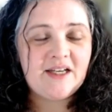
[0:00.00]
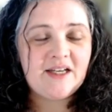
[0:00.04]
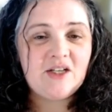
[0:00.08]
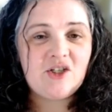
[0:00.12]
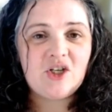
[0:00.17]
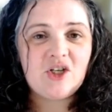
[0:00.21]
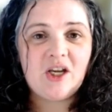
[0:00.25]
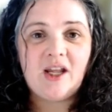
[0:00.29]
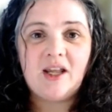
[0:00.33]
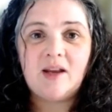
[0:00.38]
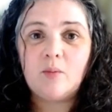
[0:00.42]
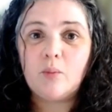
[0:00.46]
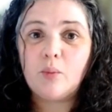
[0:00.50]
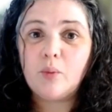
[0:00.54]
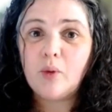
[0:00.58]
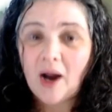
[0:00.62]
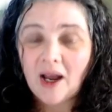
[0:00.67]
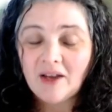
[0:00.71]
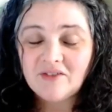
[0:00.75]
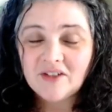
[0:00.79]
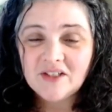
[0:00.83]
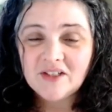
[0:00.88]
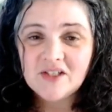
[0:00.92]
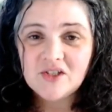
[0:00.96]
teaching in
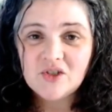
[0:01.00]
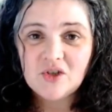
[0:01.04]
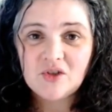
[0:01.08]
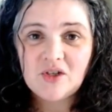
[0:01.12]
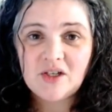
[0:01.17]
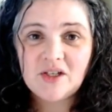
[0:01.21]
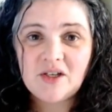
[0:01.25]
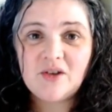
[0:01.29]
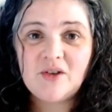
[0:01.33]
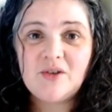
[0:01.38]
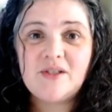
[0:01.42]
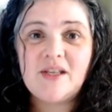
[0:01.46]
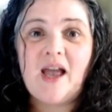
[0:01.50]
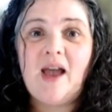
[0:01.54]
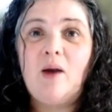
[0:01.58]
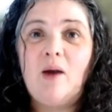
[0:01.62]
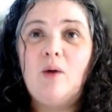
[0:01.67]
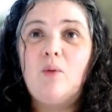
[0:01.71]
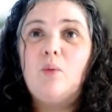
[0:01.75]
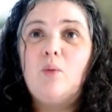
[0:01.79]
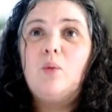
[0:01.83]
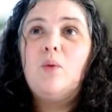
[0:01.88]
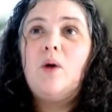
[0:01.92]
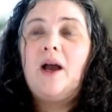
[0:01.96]
private studios.
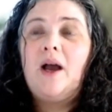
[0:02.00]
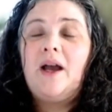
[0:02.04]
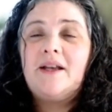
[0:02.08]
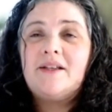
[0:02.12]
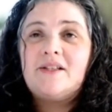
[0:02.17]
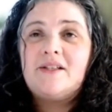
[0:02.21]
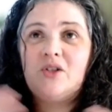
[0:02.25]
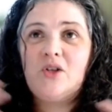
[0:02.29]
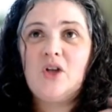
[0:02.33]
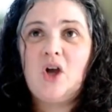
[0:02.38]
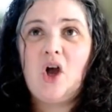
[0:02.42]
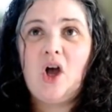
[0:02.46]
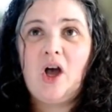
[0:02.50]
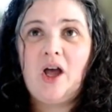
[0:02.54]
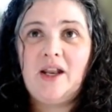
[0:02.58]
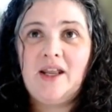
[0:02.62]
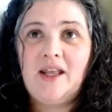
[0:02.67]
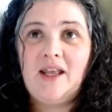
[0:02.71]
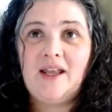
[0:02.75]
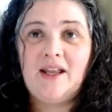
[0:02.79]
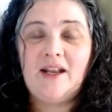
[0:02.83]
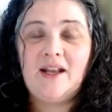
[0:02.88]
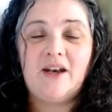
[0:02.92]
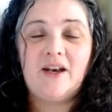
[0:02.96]
I taught
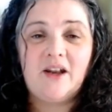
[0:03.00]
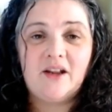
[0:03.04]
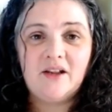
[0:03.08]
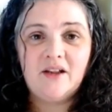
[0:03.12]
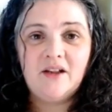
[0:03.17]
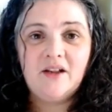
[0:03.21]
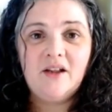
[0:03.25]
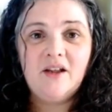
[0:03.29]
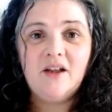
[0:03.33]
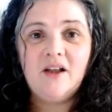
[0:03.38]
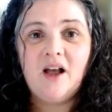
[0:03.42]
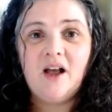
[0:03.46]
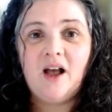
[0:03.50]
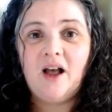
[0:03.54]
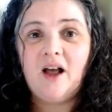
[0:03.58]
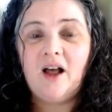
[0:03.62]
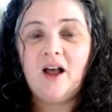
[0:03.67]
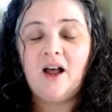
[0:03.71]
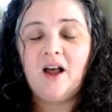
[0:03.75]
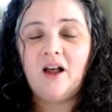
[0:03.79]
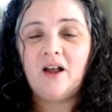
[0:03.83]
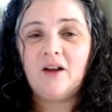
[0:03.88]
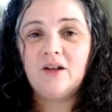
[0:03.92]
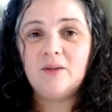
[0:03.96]
in
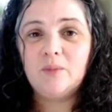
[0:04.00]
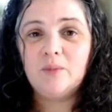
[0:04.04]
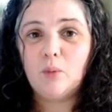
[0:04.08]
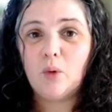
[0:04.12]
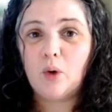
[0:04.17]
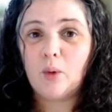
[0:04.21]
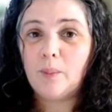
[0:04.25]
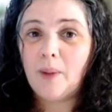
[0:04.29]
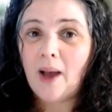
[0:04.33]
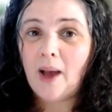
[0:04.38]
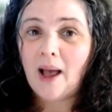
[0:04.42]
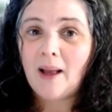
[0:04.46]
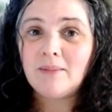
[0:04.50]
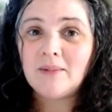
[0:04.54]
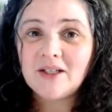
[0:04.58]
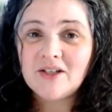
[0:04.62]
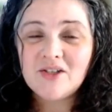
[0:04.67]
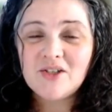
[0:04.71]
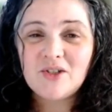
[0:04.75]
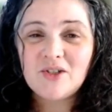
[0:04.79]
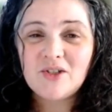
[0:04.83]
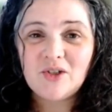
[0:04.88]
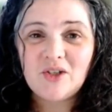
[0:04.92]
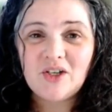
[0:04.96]
more
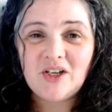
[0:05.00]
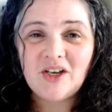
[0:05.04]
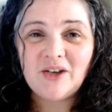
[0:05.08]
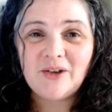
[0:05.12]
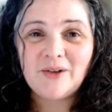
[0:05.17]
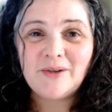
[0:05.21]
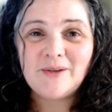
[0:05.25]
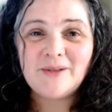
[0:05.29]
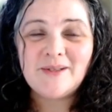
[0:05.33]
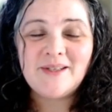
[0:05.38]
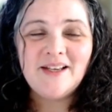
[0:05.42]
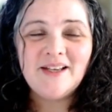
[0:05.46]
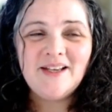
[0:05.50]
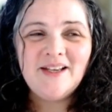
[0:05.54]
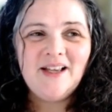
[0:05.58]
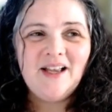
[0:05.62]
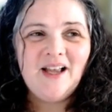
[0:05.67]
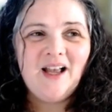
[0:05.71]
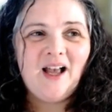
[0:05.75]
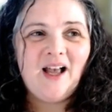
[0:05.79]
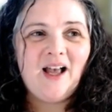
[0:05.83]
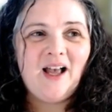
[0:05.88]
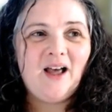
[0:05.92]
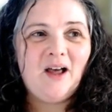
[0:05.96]
public studios,
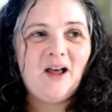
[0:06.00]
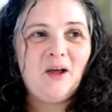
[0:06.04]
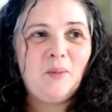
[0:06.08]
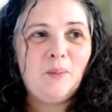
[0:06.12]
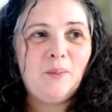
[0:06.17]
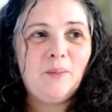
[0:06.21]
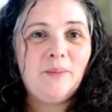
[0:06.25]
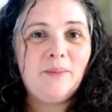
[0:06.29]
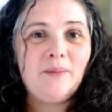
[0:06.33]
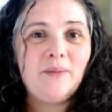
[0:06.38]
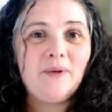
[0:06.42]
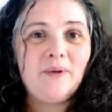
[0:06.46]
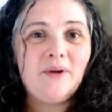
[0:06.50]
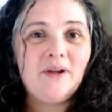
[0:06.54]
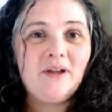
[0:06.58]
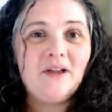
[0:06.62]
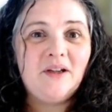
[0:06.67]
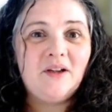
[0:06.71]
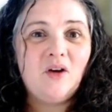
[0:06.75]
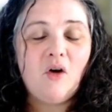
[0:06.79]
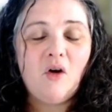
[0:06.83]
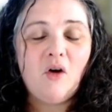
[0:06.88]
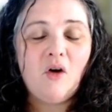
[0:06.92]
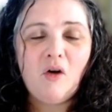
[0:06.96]

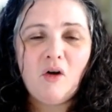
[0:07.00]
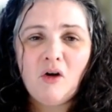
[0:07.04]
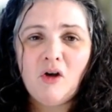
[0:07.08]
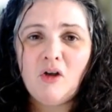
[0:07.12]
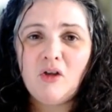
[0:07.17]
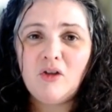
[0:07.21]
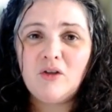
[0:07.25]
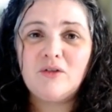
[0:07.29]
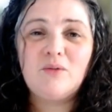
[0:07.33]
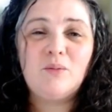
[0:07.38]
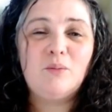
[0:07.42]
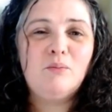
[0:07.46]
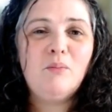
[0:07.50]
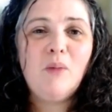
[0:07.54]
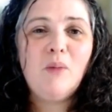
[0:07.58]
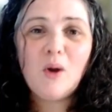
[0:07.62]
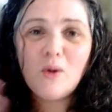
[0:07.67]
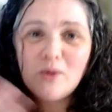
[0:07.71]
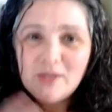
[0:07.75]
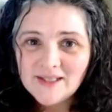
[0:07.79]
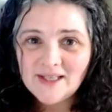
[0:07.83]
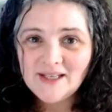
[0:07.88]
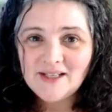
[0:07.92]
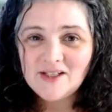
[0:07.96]
all
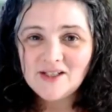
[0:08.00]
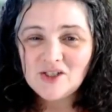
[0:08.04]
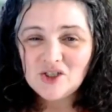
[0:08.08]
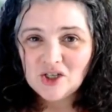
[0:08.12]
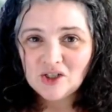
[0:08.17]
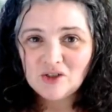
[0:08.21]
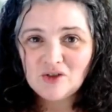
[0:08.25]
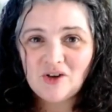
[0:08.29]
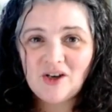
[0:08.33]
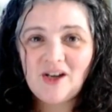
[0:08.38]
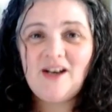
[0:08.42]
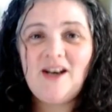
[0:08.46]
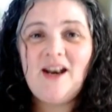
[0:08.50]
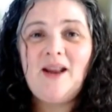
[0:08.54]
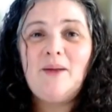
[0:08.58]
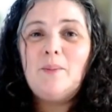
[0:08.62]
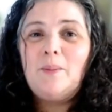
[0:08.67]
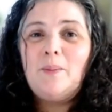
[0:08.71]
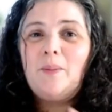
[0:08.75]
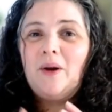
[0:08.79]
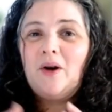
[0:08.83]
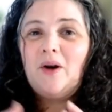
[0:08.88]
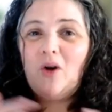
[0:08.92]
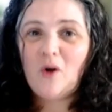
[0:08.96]
mostly
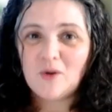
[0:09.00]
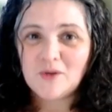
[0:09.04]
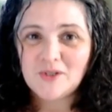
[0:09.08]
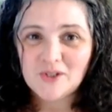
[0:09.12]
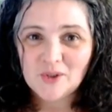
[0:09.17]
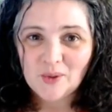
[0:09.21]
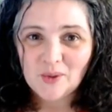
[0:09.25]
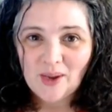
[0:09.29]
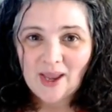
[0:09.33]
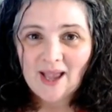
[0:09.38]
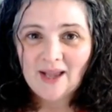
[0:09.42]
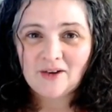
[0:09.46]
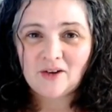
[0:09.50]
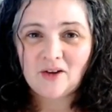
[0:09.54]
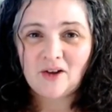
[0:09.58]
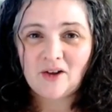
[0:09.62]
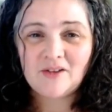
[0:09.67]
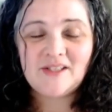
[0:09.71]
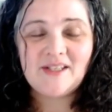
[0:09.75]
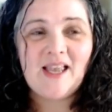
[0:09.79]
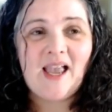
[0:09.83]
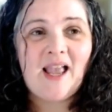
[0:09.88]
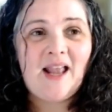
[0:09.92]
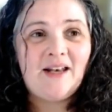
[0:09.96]
children, but also
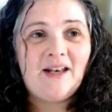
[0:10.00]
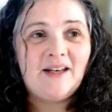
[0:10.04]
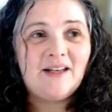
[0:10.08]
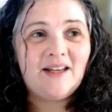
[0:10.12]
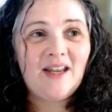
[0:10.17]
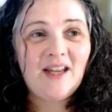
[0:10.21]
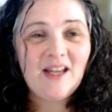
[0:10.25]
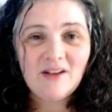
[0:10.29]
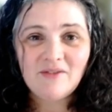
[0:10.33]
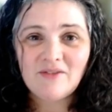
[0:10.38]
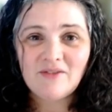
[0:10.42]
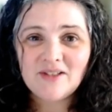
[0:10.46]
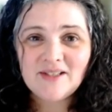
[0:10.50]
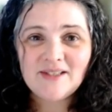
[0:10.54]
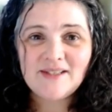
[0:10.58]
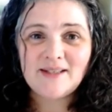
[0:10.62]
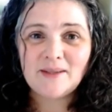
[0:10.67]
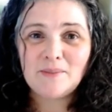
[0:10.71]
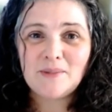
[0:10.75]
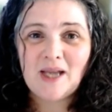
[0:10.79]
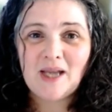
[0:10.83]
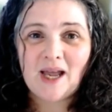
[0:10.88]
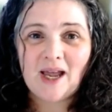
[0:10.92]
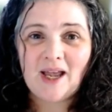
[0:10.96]
adults, and even
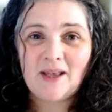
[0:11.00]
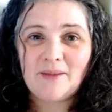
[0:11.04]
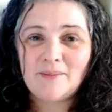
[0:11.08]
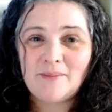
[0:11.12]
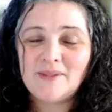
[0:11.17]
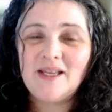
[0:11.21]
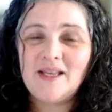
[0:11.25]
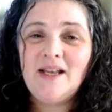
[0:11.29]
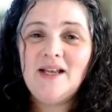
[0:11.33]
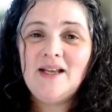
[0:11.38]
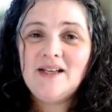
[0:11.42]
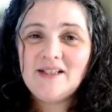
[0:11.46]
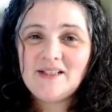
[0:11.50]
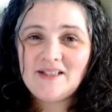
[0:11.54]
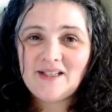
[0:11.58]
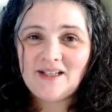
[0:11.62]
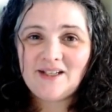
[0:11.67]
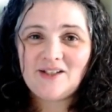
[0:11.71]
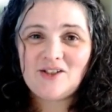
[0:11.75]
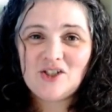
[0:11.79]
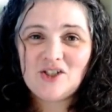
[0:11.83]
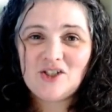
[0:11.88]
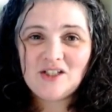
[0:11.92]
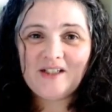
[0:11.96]
sometimes
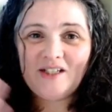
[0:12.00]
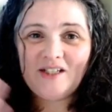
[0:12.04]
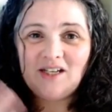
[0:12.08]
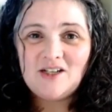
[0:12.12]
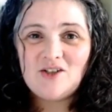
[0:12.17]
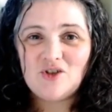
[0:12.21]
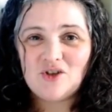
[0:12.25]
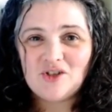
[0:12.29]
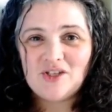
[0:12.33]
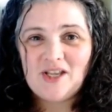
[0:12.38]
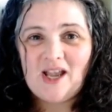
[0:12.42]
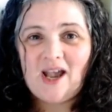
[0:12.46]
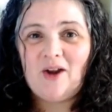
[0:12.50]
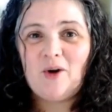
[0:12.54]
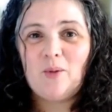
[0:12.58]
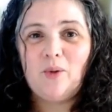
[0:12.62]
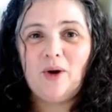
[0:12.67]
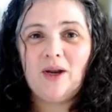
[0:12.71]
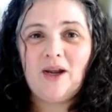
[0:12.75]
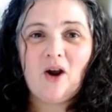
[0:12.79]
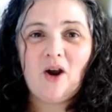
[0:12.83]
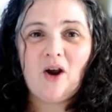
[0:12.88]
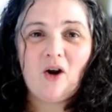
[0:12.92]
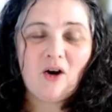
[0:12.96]
teaching teachers how to
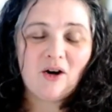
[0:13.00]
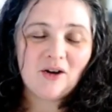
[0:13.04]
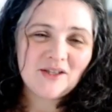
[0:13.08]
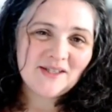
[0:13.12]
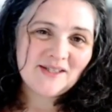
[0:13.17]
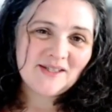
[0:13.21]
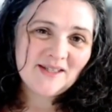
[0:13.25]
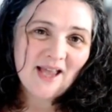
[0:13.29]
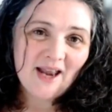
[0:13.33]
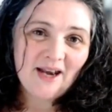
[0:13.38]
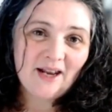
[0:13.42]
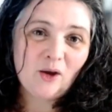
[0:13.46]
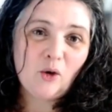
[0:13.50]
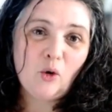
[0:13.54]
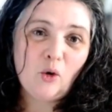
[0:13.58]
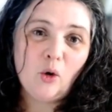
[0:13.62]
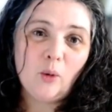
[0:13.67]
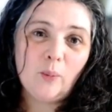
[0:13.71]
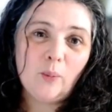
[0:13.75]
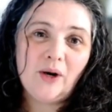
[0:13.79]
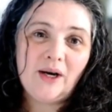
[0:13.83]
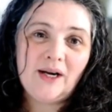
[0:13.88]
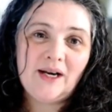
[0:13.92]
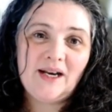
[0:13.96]
bring arts and
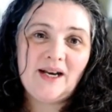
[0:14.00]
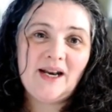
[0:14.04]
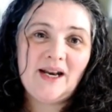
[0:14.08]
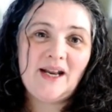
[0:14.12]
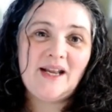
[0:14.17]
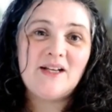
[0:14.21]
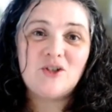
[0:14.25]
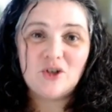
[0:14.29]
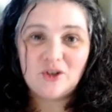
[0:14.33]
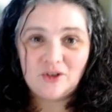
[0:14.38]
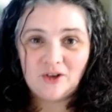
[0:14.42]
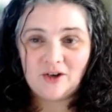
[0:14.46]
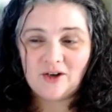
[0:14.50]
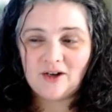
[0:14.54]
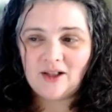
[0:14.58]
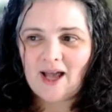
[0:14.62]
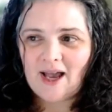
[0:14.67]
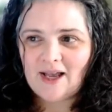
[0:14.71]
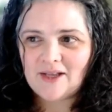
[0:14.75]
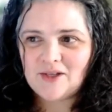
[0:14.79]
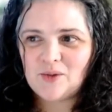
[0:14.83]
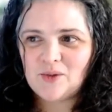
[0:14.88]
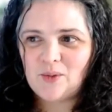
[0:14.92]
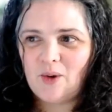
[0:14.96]
incorporate it into their
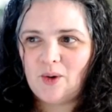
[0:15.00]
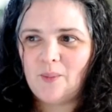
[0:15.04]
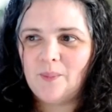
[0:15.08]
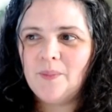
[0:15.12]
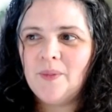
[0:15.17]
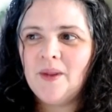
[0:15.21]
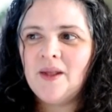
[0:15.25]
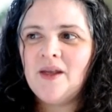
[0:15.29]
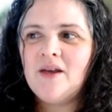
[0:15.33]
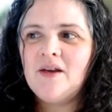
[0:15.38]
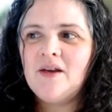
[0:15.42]
classroom.